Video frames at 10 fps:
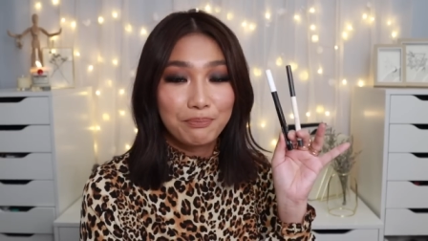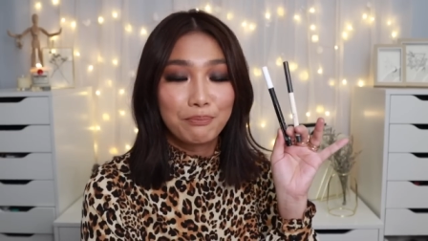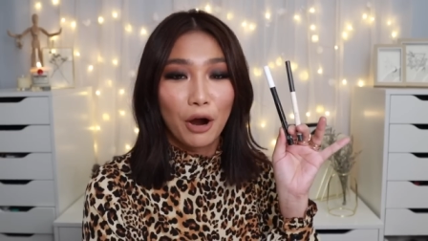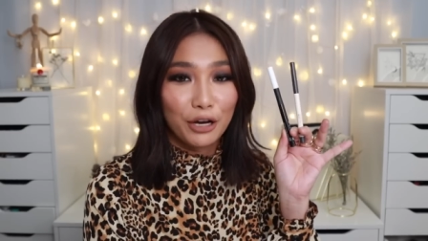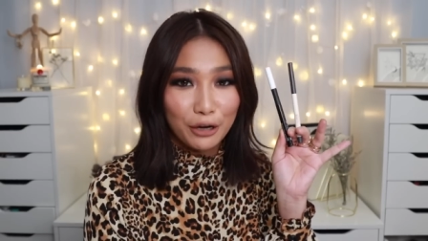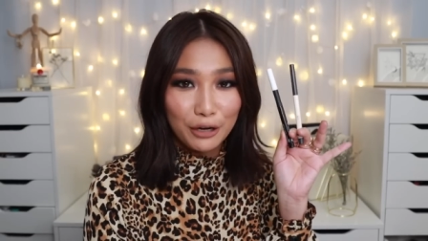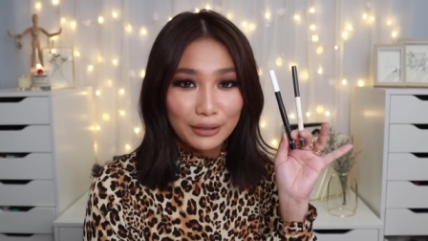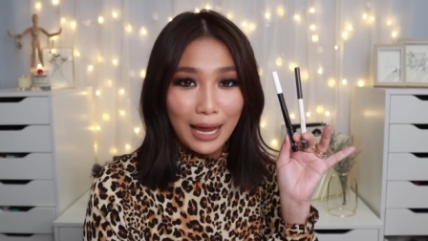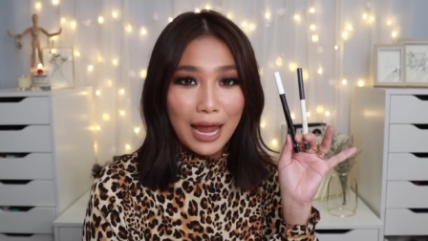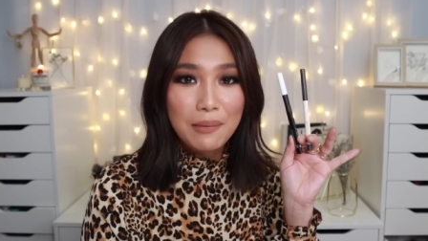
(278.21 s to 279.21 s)
marker
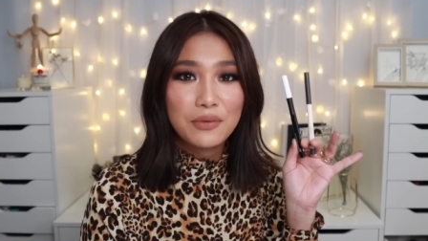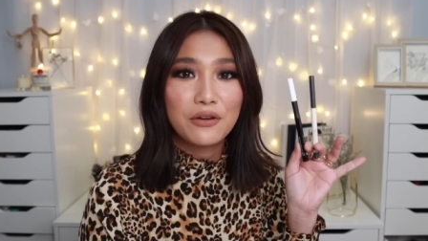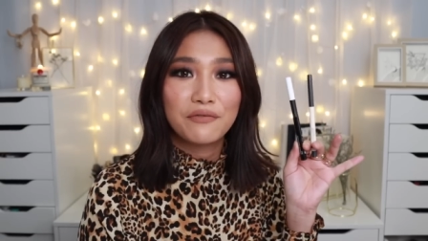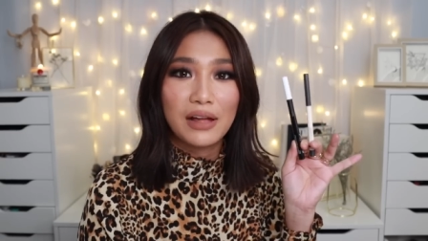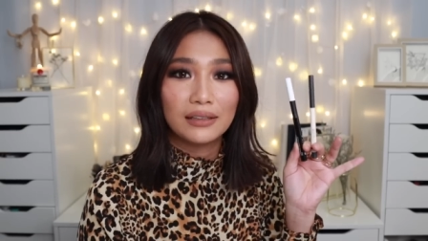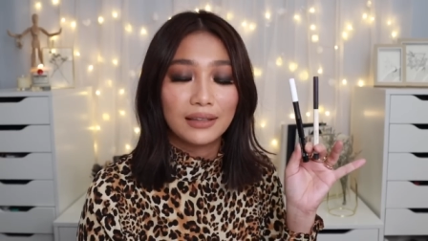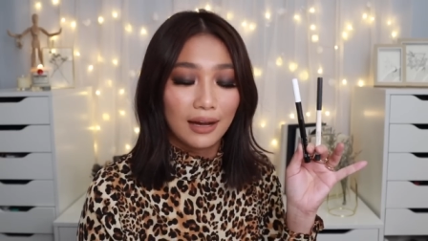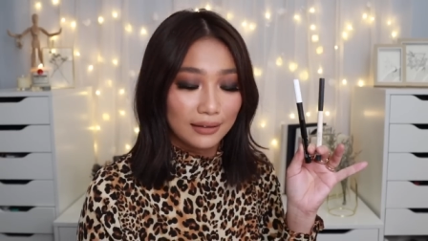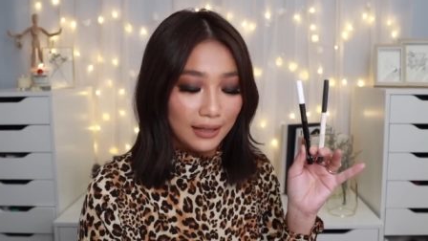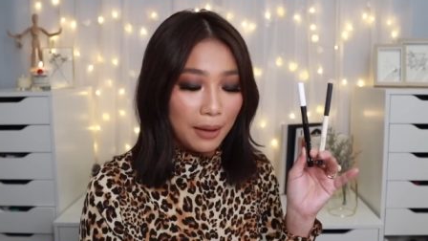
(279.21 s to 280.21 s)
type, yung felt
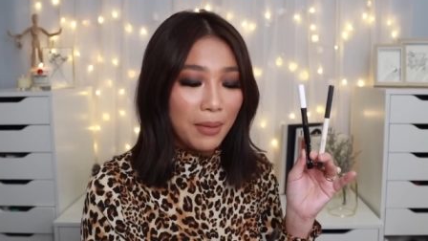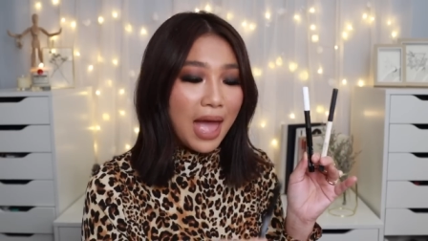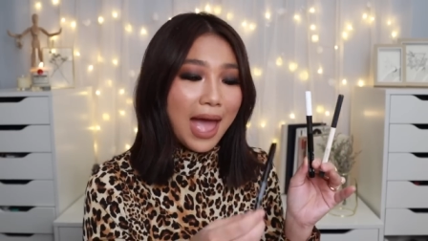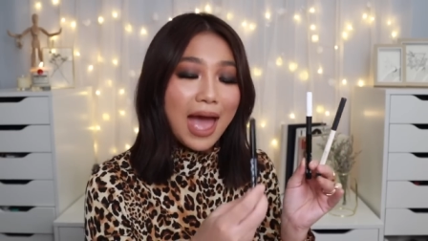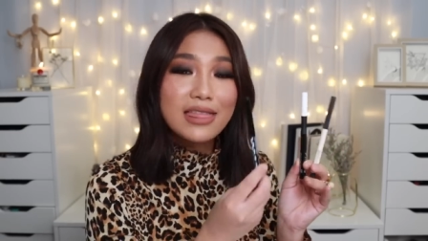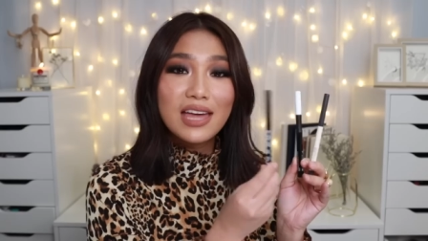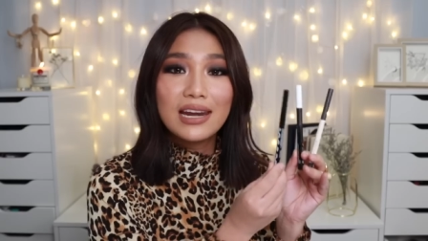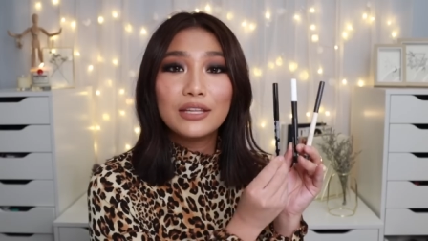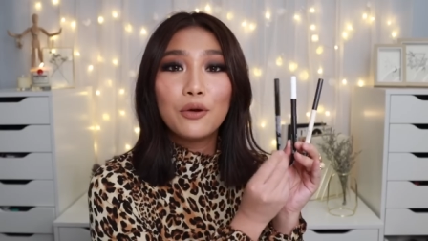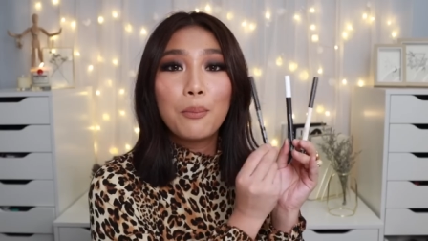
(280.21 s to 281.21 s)
ang tip. And then,
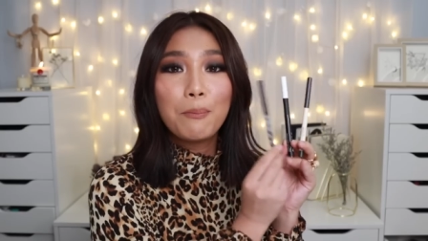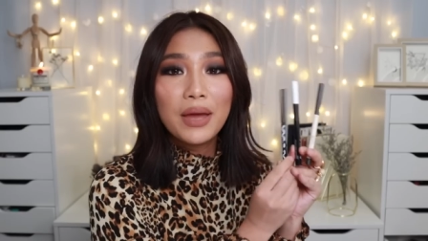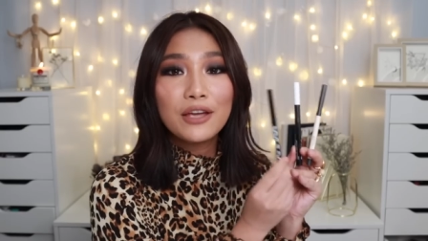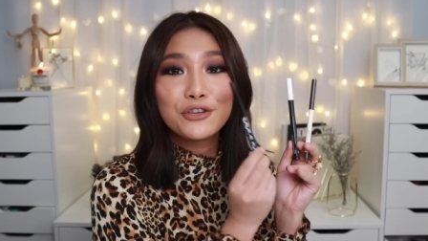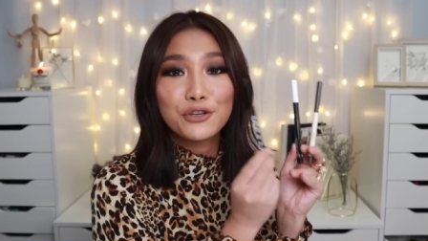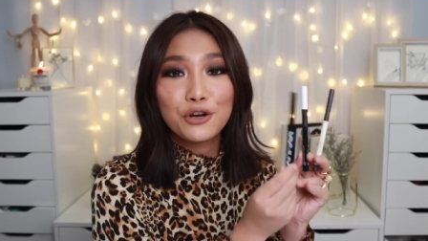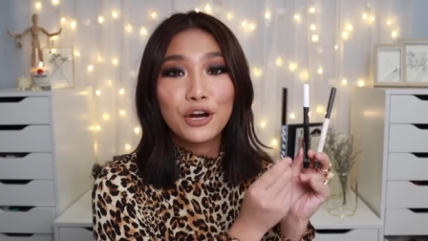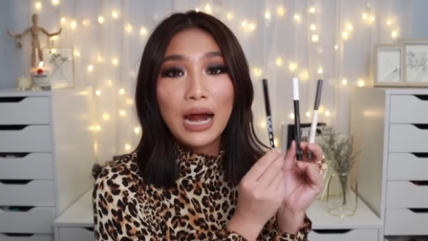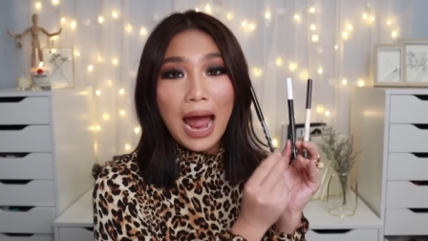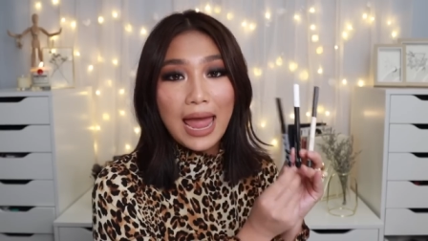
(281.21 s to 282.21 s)
itong Pink
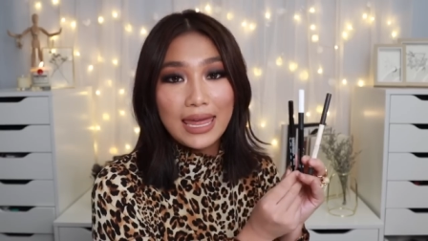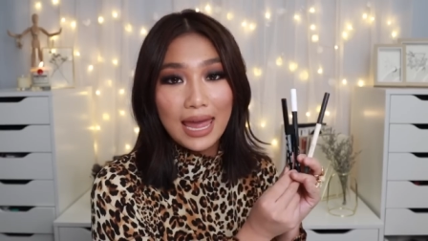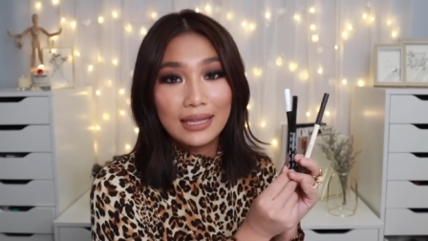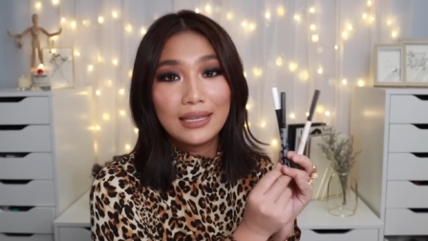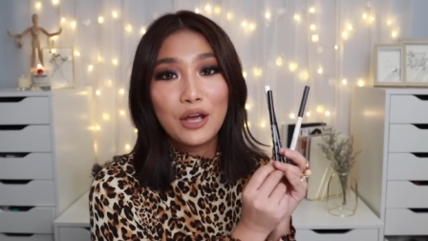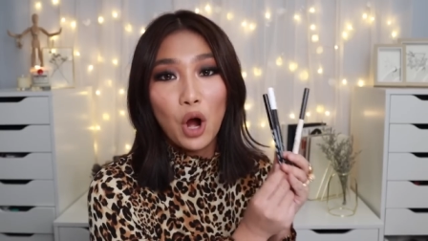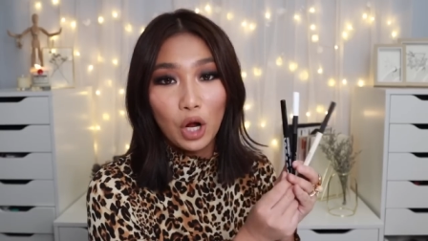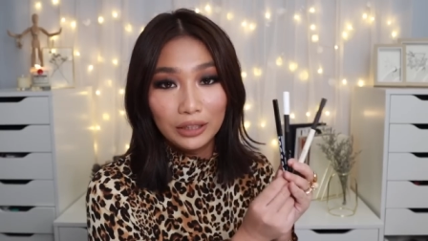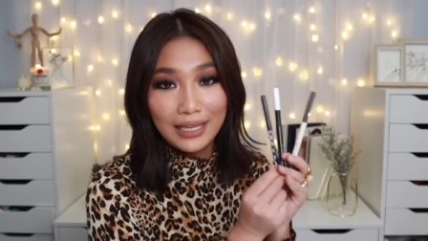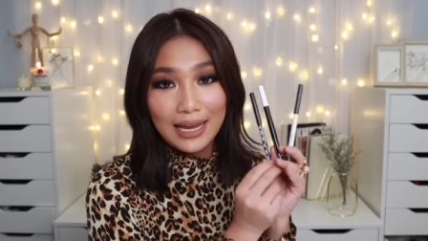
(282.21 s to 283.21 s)
Sugar Eye Candy
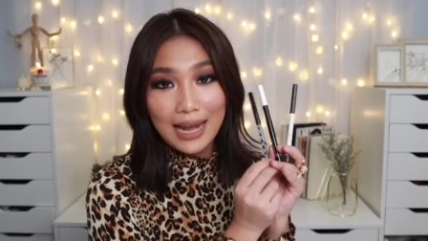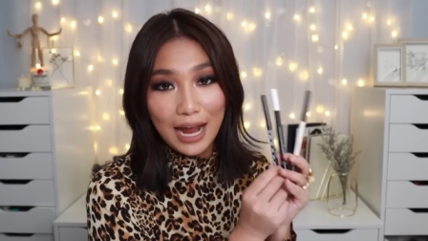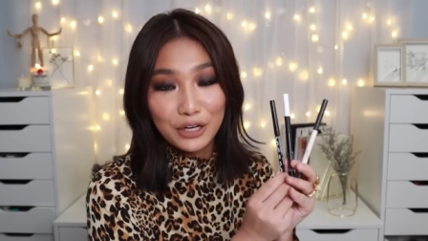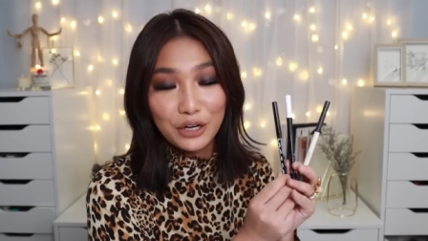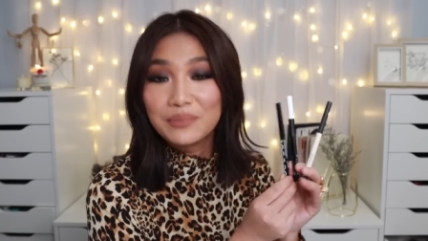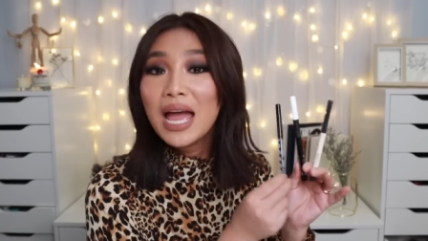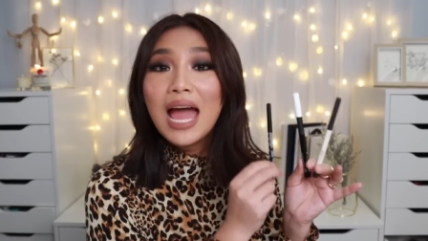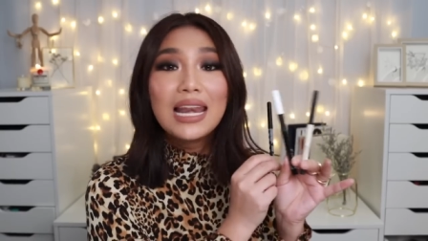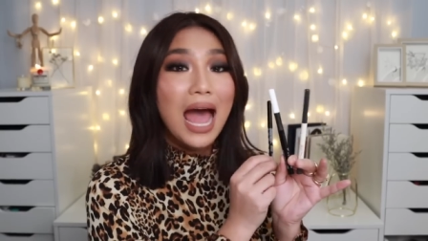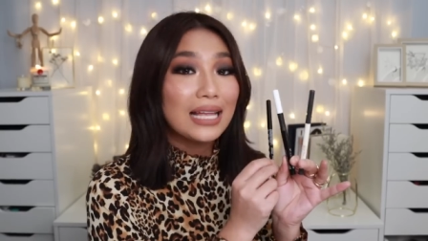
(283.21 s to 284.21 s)
All Day Liner.
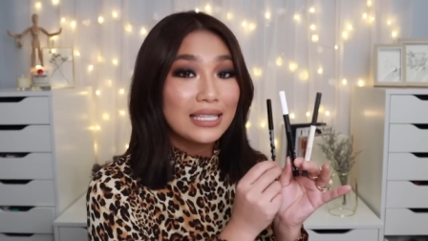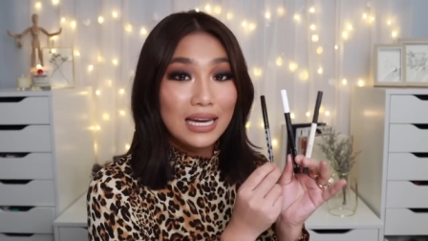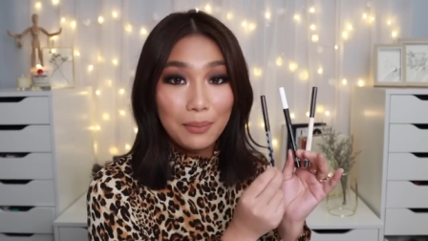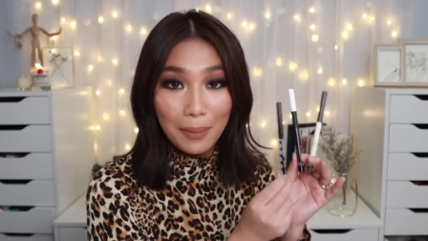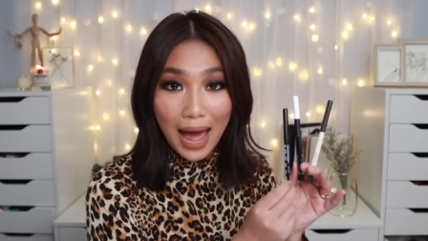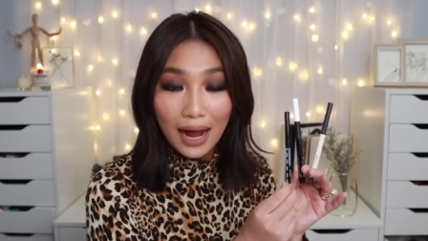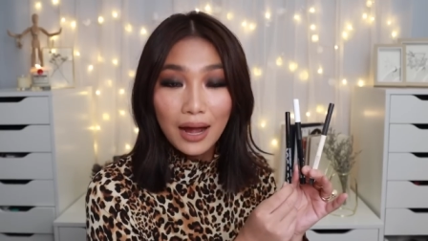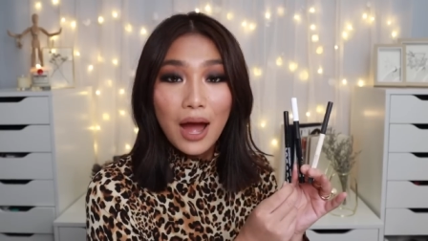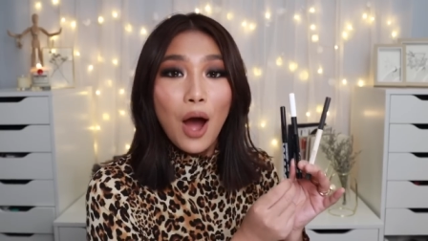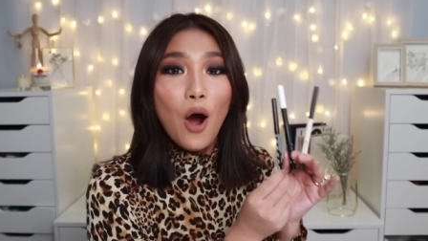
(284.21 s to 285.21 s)
Lahat sila black.
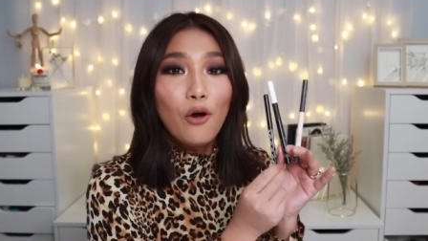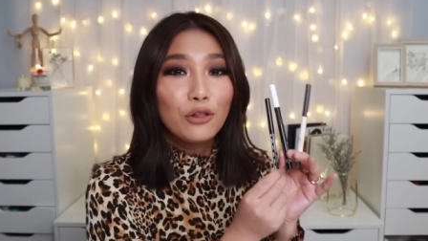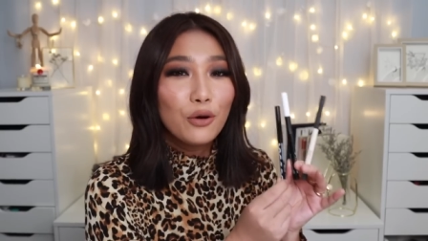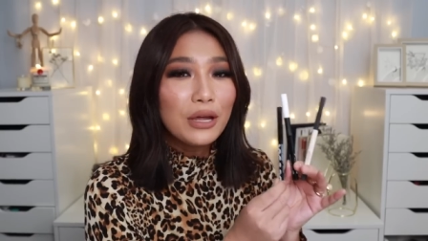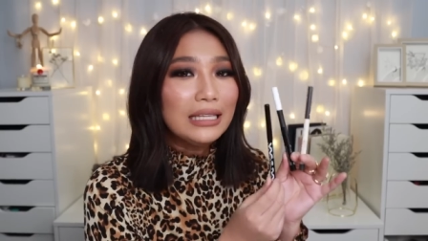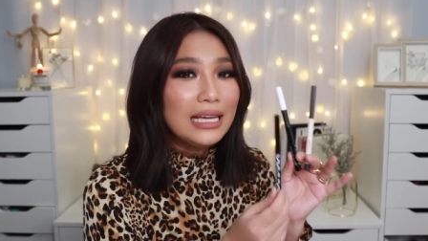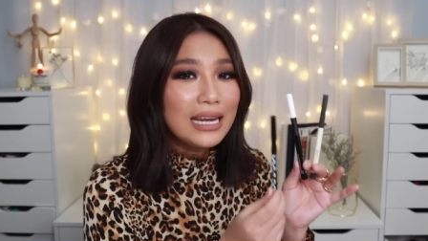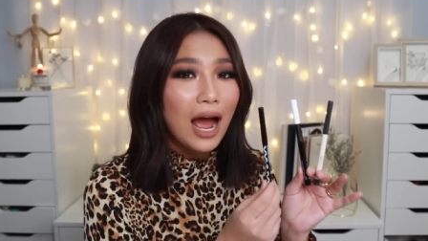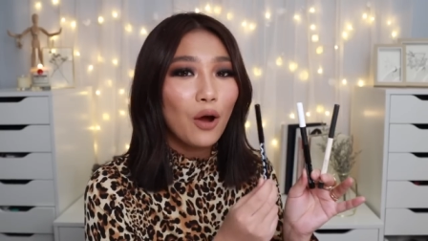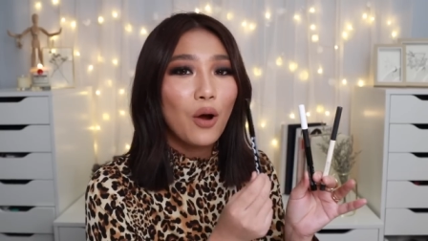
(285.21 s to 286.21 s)
Although, hindi
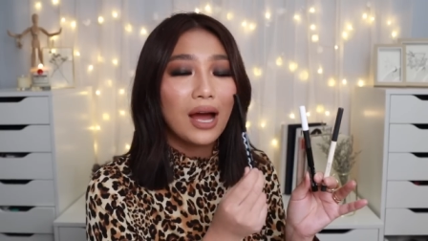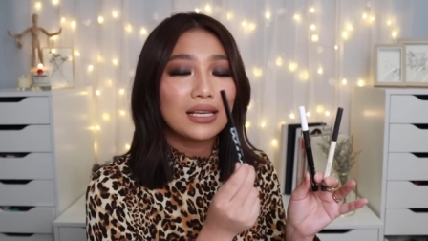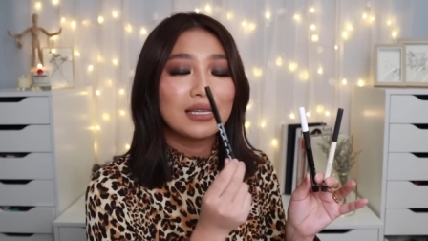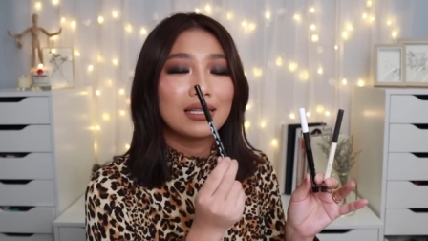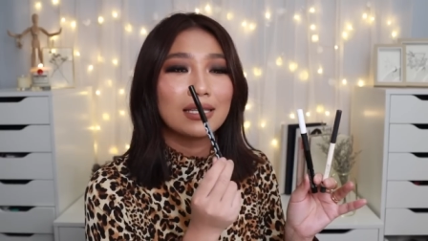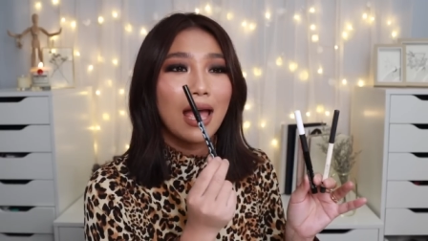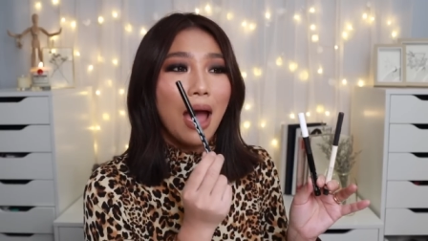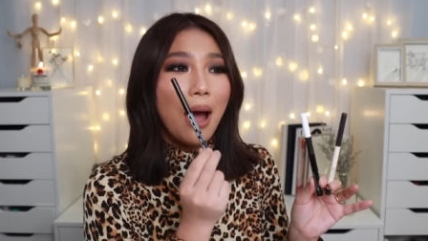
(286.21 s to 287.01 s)
na ako as